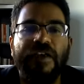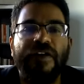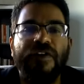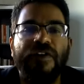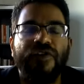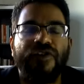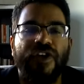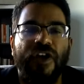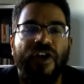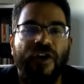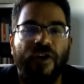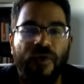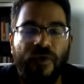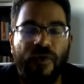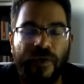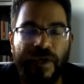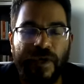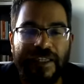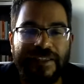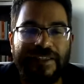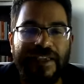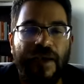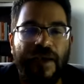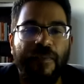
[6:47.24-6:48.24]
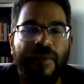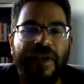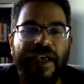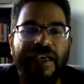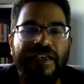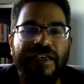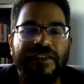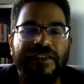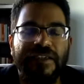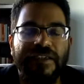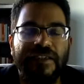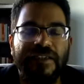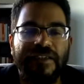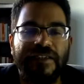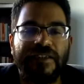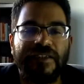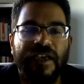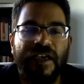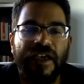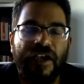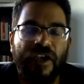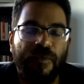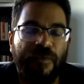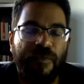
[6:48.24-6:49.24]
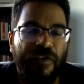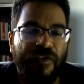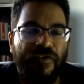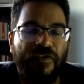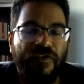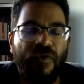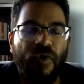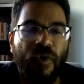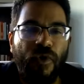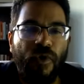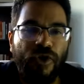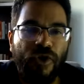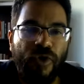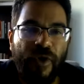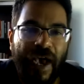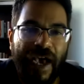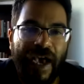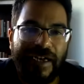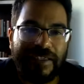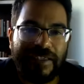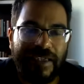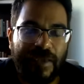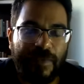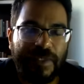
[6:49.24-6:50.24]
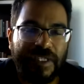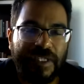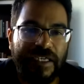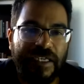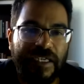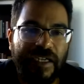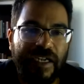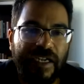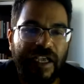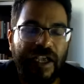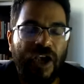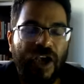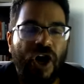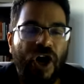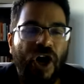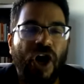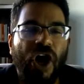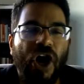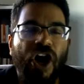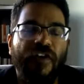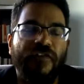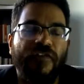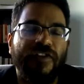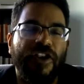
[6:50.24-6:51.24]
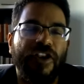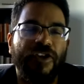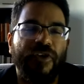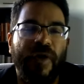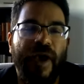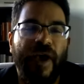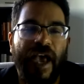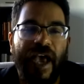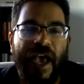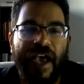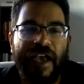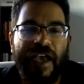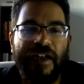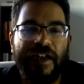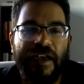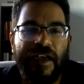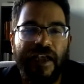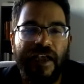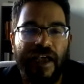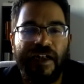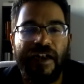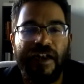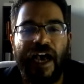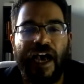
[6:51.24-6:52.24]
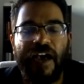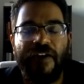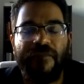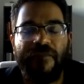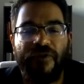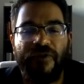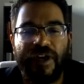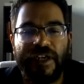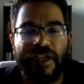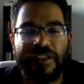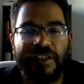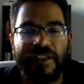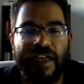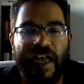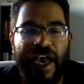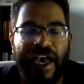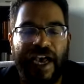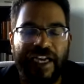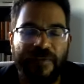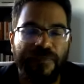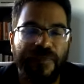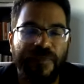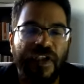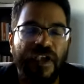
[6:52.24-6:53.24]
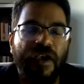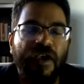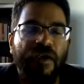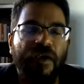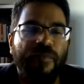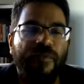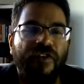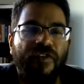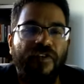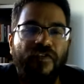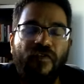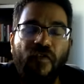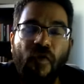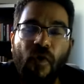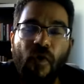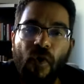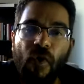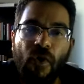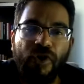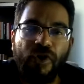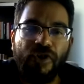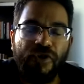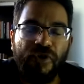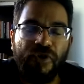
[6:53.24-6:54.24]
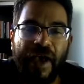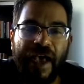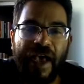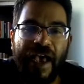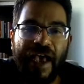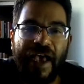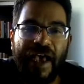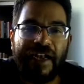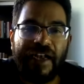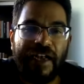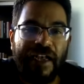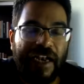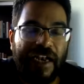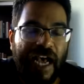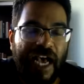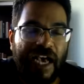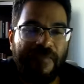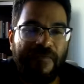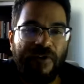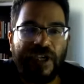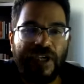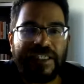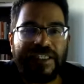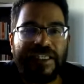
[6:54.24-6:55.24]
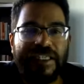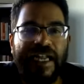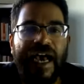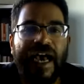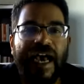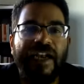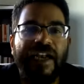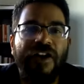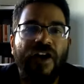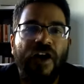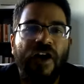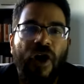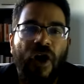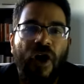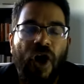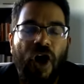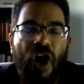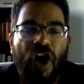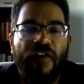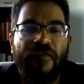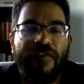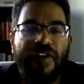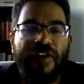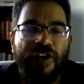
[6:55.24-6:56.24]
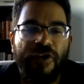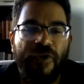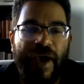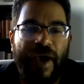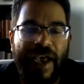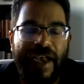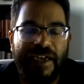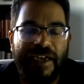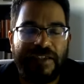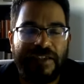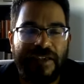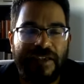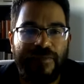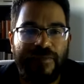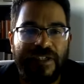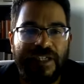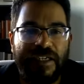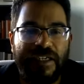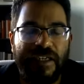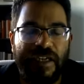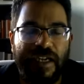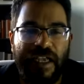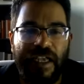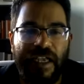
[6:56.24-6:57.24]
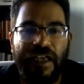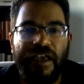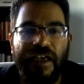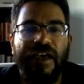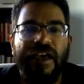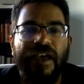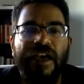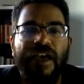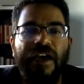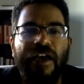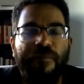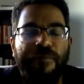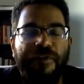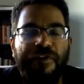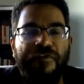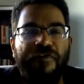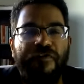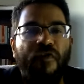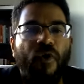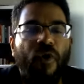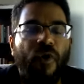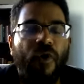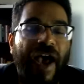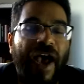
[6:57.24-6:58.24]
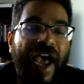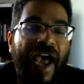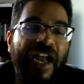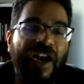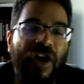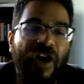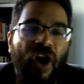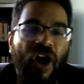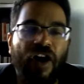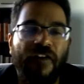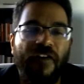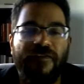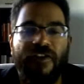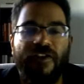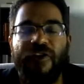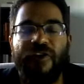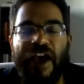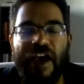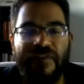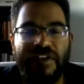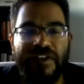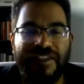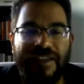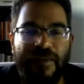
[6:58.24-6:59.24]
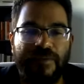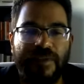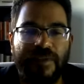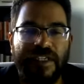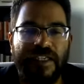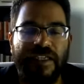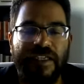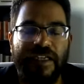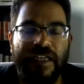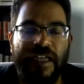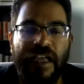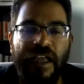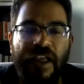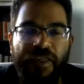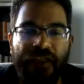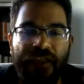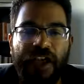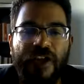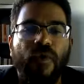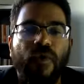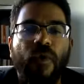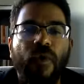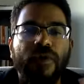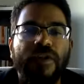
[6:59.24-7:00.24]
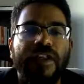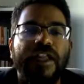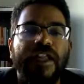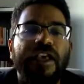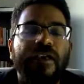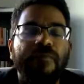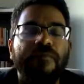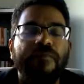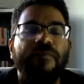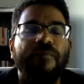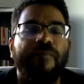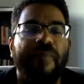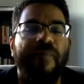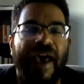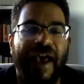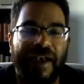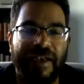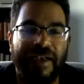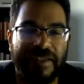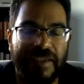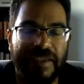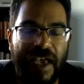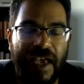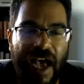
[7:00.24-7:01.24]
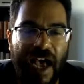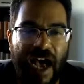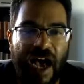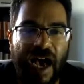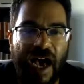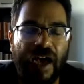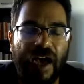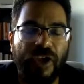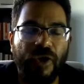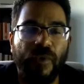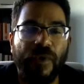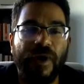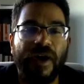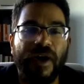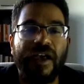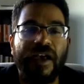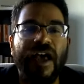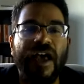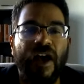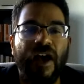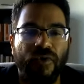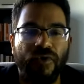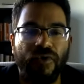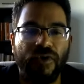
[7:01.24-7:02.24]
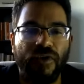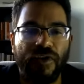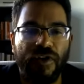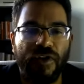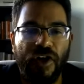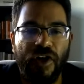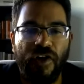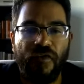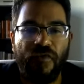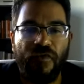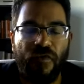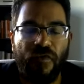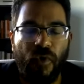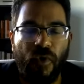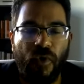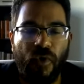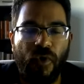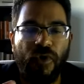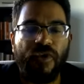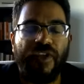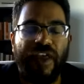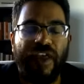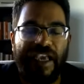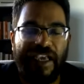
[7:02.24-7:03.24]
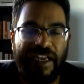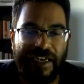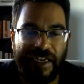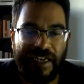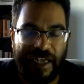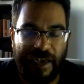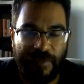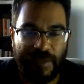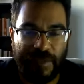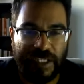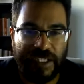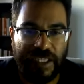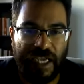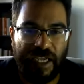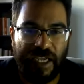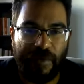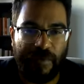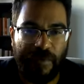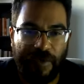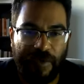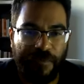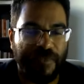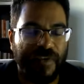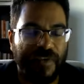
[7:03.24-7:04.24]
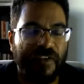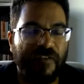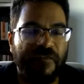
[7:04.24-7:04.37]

So in some cases, before you had a subsidiary, after you had an IFRS 9. Before you had an IFRS 9, after you had a subsidiary. Before and after you have a subsidiary. That all impacts how you account for the income statement.